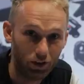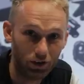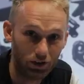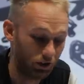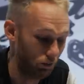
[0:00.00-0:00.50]

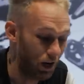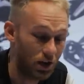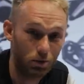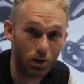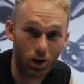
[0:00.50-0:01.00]
this
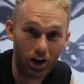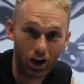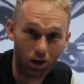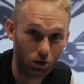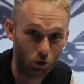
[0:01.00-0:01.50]
makes me
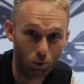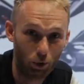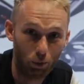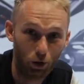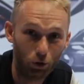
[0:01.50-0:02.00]
again
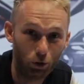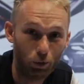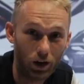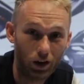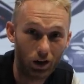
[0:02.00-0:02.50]
super proud to
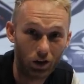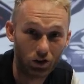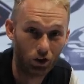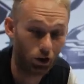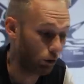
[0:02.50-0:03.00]
be a
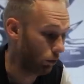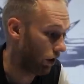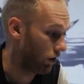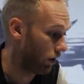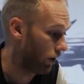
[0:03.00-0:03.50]
stunt
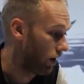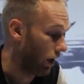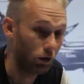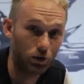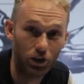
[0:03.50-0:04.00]
rider
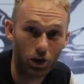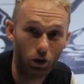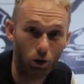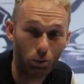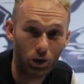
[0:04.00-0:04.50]
and to see a
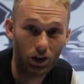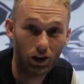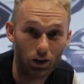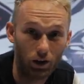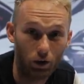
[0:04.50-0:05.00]
company
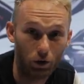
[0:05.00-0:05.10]
that uh,